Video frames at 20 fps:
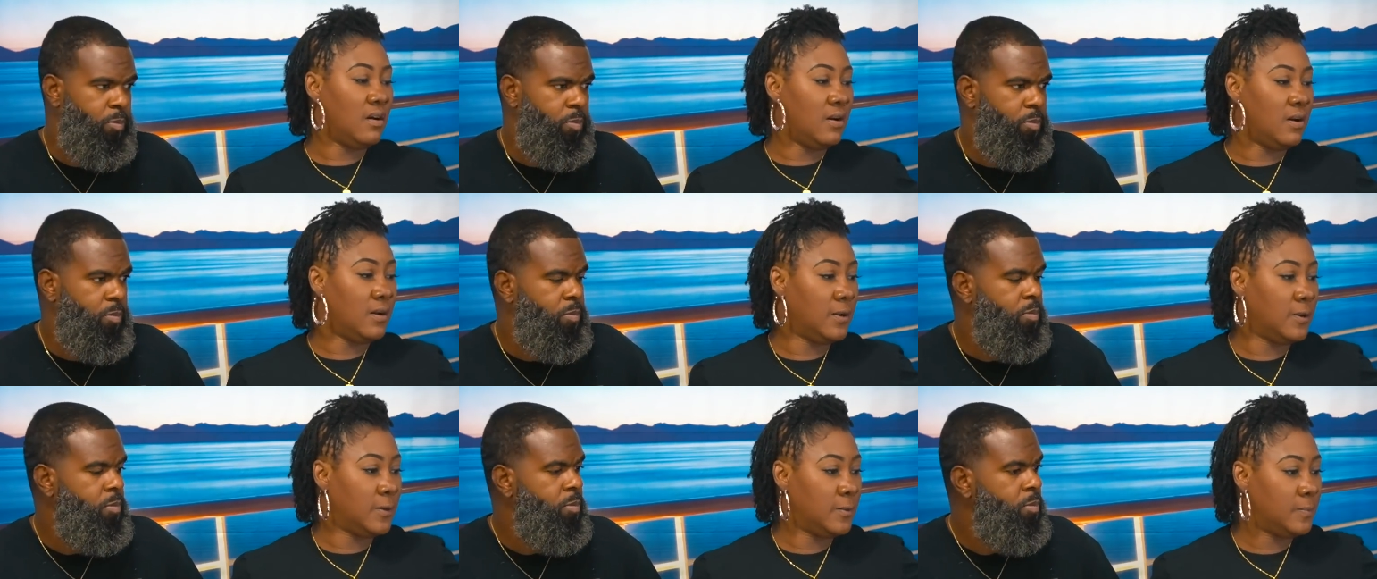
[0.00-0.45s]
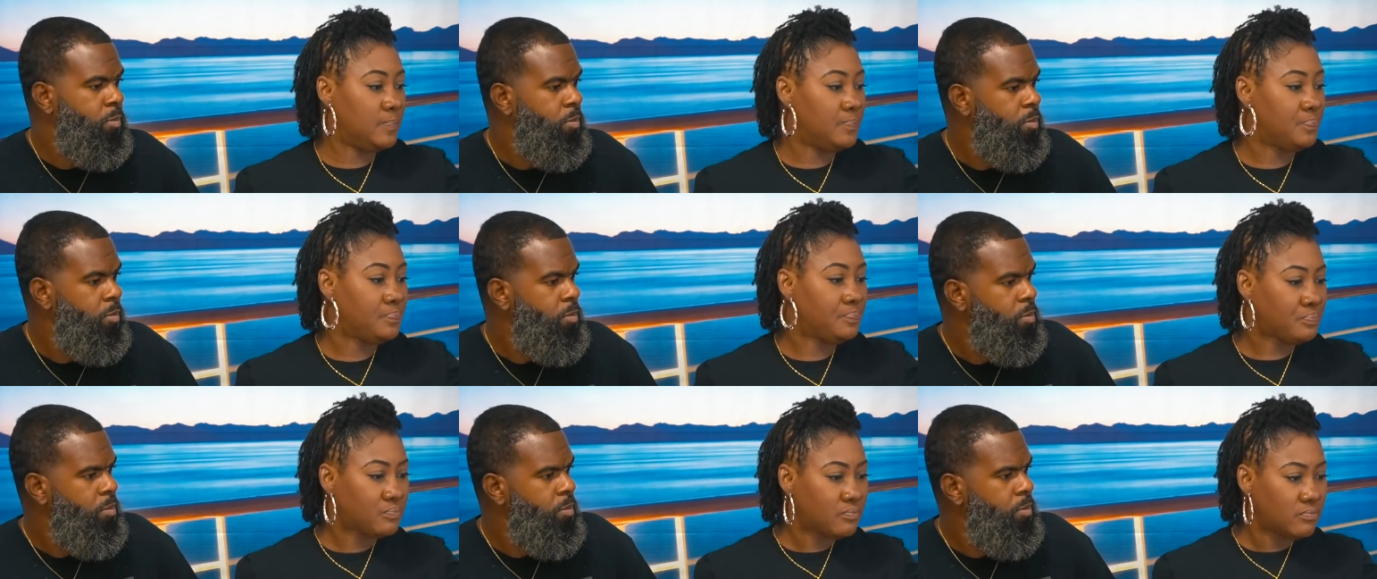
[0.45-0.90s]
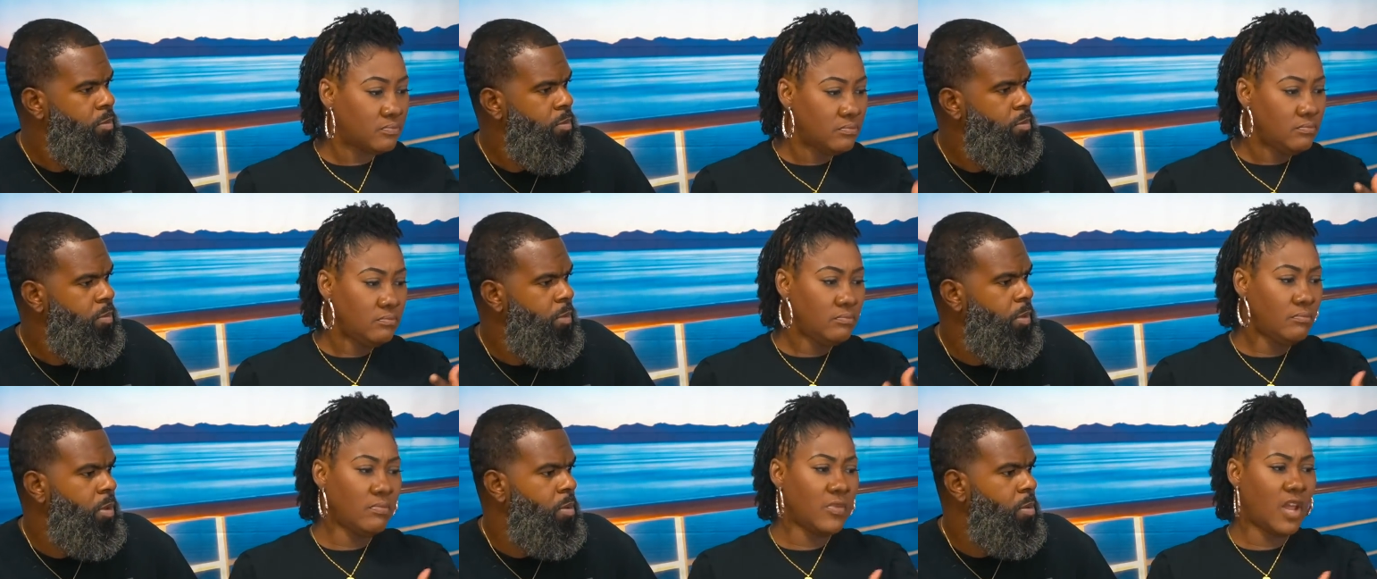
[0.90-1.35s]
Speaker 1: Um,
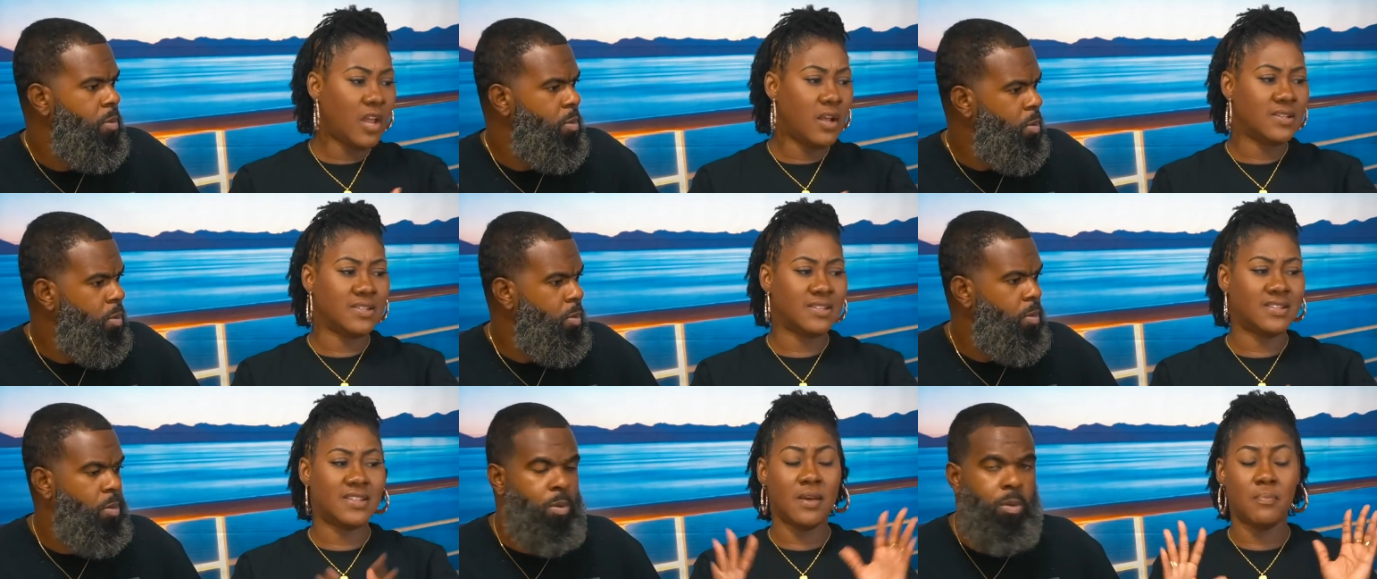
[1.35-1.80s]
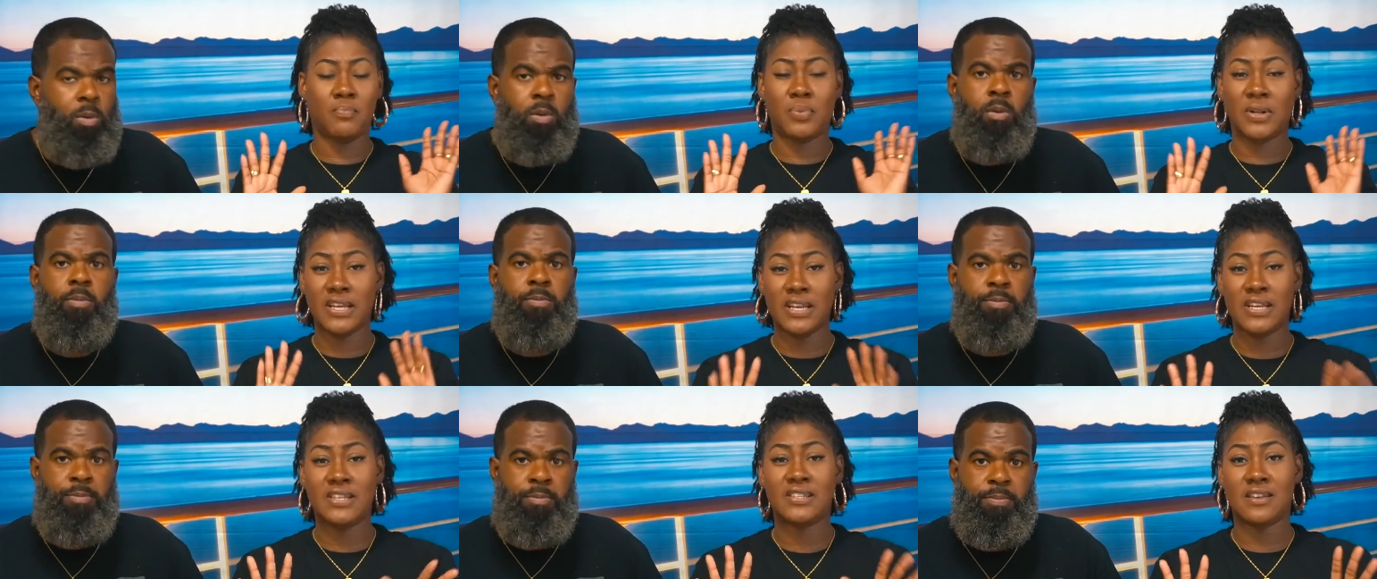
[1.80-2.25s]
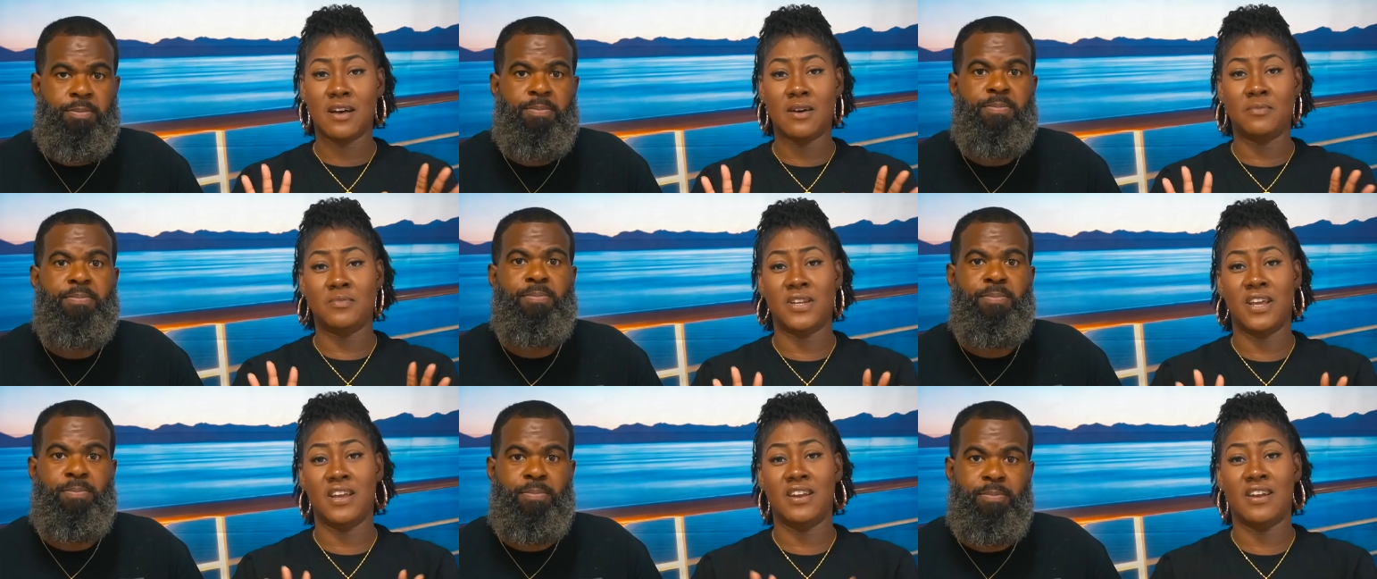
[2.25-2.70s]
said please
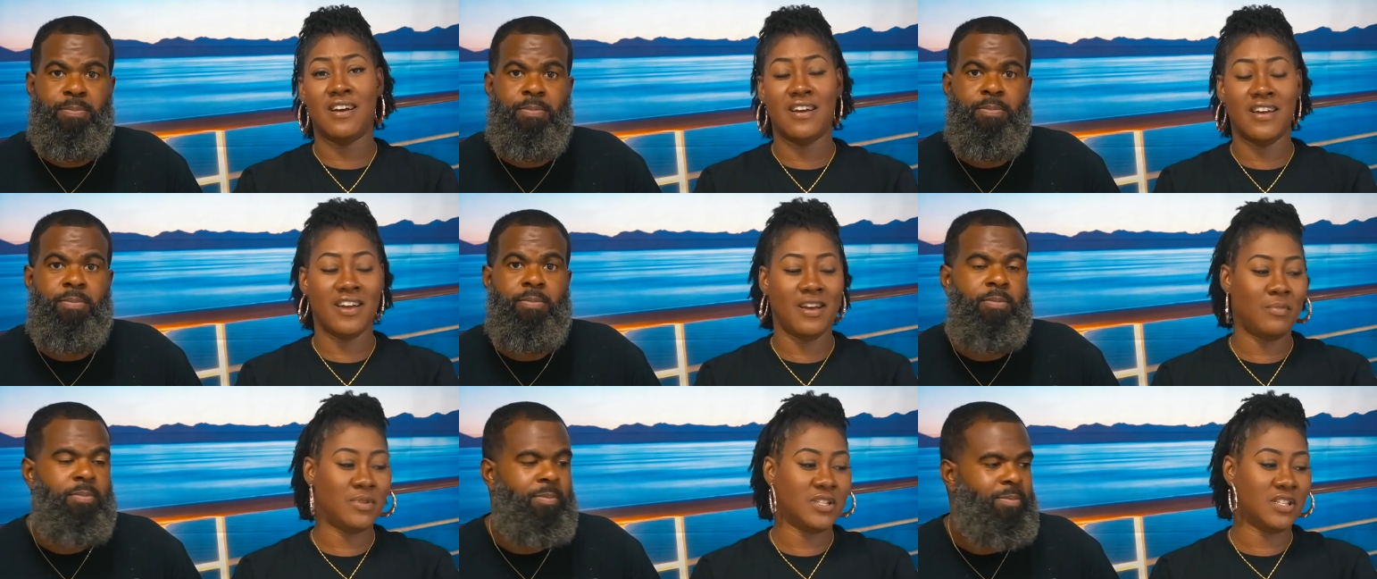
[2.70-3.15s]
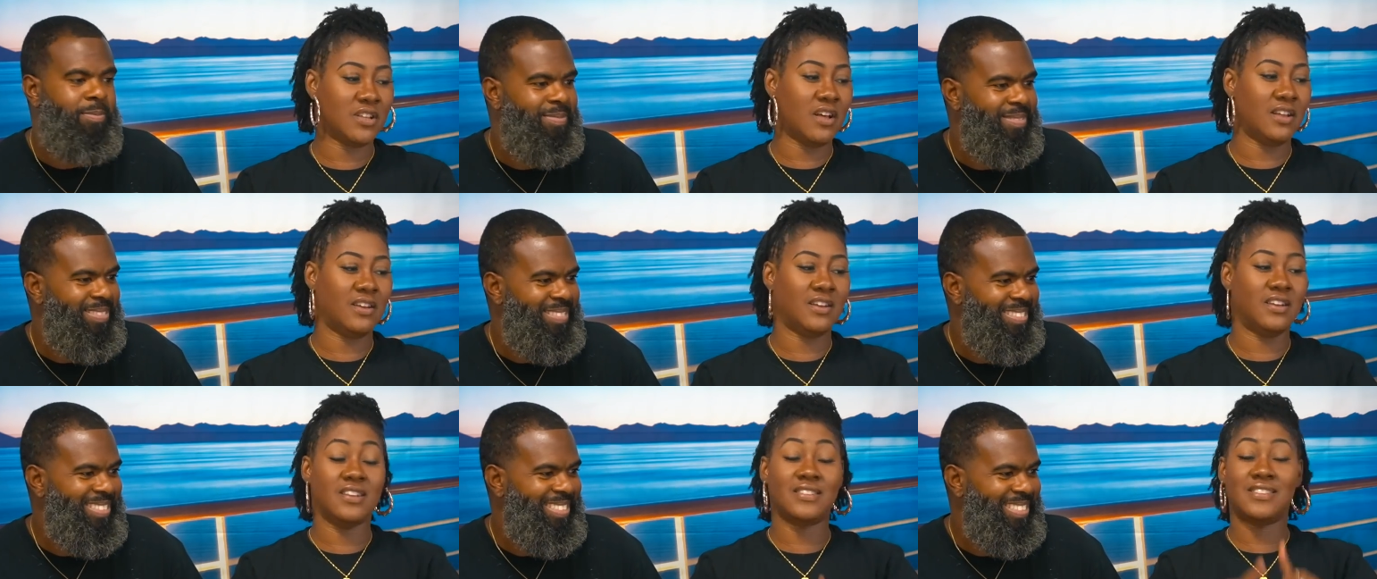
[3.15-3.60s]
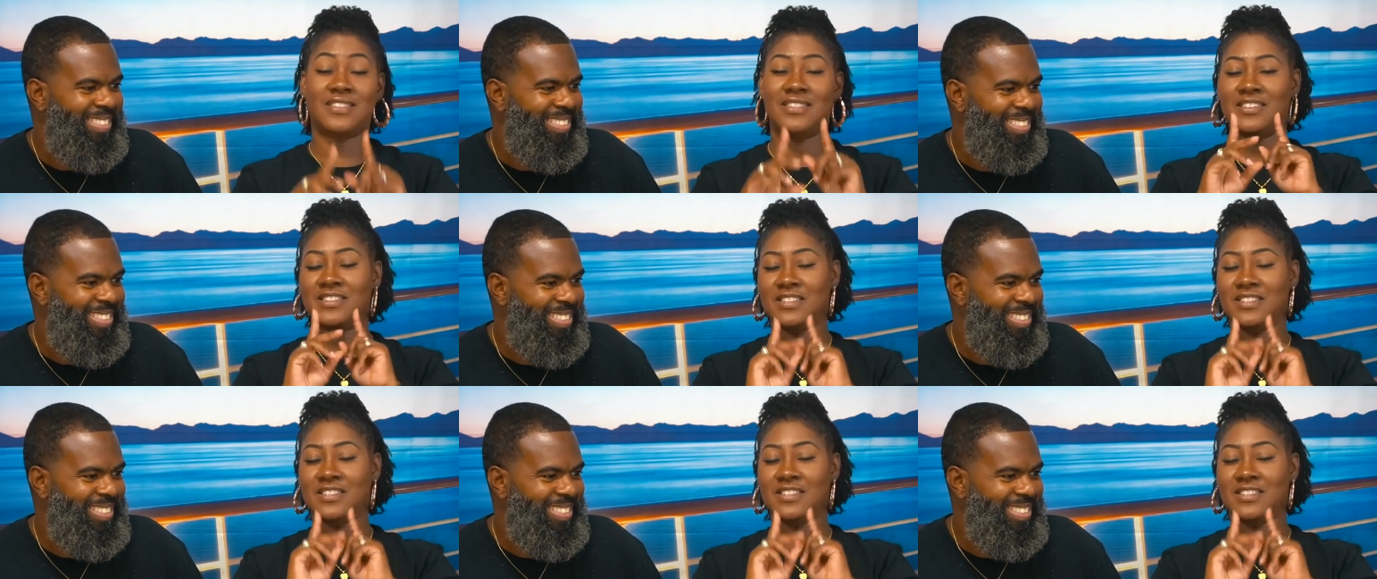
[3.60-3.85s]
update our Amazon list.